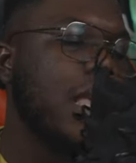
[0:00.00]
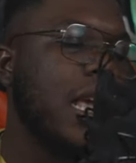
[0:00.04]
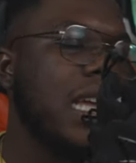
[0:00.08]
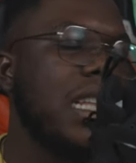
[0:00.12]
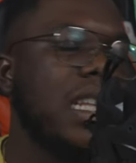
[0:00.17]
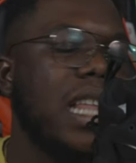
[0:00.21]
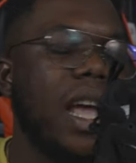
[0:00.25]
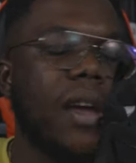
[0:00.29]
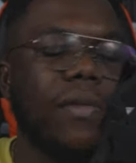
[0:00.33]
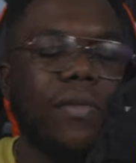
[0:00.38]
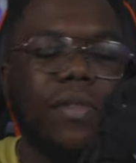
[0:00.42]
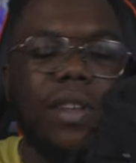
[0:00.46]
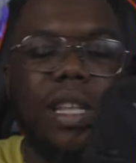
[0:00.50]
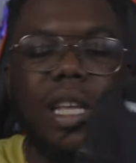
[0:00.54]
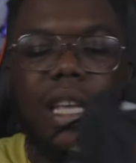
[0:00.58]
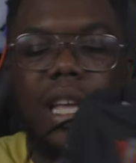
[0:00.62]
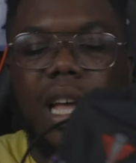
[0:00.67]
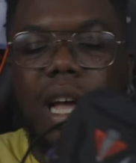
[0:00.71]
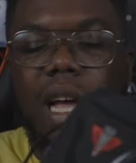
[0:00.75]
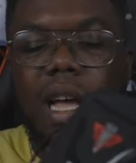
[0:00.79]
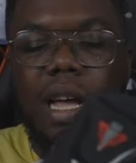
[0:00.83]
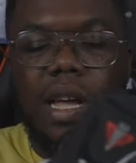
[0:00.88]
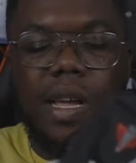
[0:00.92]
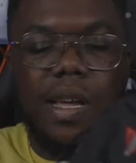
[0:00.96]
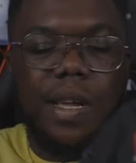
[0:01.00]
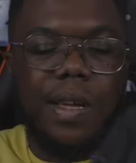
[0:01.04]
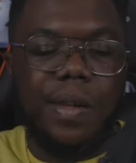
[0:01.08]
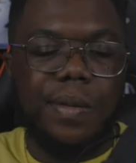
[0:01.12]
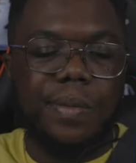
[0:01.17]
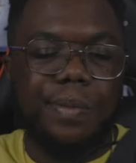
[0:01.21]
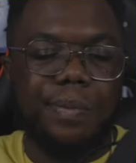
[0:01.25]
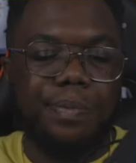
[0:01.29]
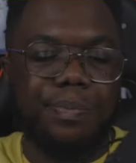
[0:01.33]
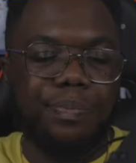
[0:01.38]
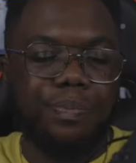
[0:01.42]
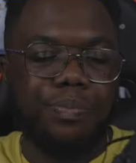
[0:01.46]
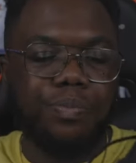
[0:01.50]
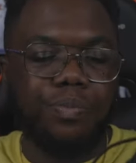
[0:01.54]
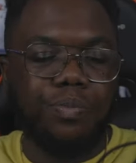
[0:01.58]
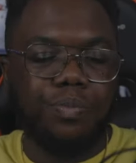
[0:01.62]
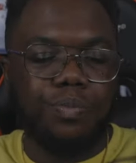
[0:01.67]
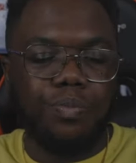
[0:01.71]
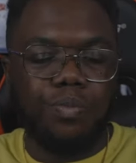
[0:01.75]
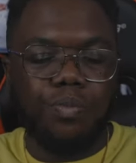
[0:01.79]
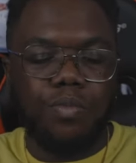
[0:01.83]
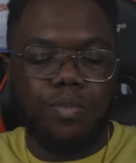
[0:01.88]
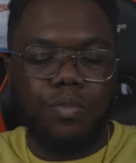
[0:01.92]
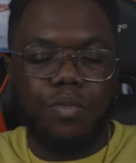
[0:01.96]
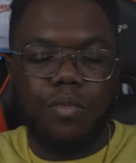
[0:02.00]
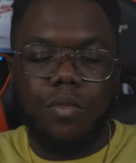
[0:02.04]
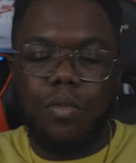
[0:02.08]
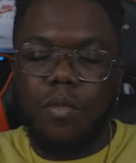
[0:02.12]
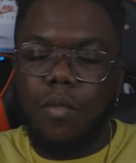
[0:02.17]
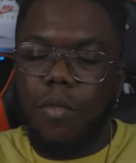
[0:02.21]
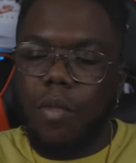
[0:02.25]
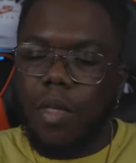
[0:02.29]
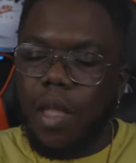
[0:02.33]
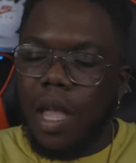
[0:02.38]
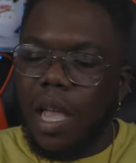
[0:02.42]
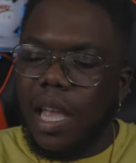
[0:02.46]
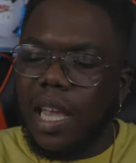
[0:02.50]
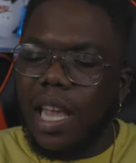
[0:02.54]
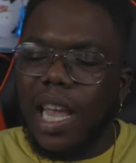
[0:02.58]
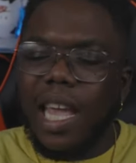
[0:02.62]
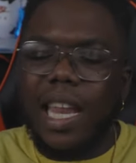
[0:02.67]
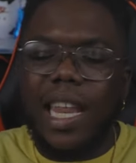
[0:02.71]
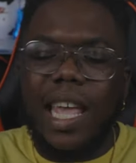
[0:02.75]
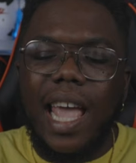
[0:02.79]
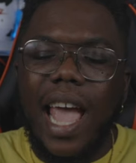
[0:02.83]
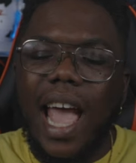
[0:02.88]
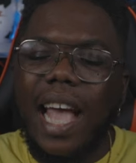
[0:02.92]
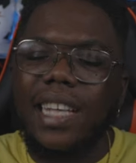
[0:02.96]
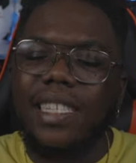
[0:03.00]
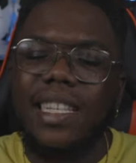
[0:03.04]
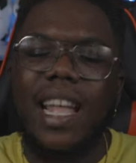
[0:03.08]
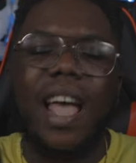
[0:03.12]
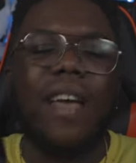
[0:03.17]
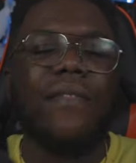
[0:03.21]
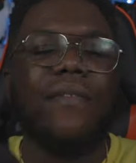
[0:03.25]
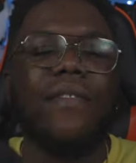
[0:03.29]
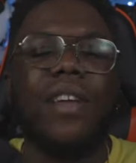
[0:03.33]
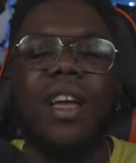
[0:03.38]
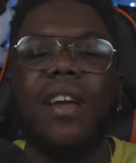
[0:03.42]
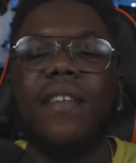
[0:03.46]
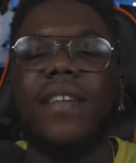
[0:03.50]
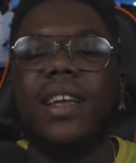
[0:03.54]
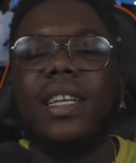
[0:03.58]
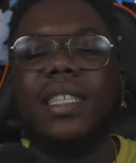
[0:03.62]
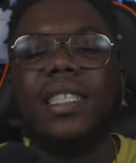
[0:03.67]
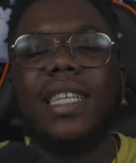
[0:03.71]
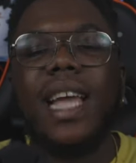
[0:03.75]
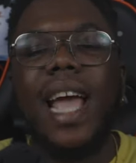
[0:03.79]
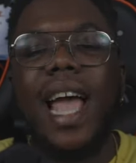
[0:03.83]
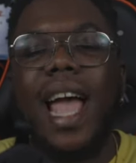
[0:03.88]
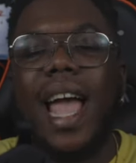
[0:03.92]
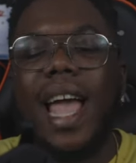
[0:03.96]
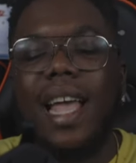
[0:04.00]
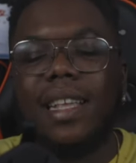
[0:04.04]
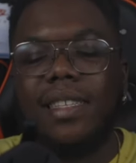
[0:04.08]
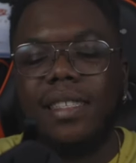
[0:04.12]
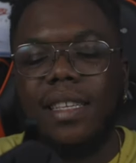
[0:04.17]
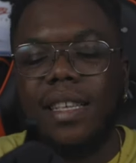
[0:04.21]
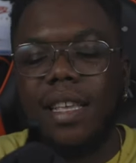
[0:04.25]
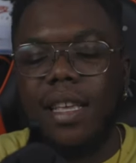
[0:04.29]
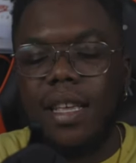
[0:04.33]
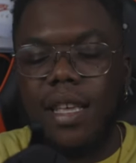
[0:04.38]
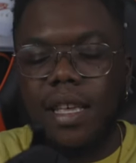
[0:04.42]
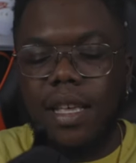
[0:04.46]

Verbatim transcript: It definitely, um, again, it has that very jazz,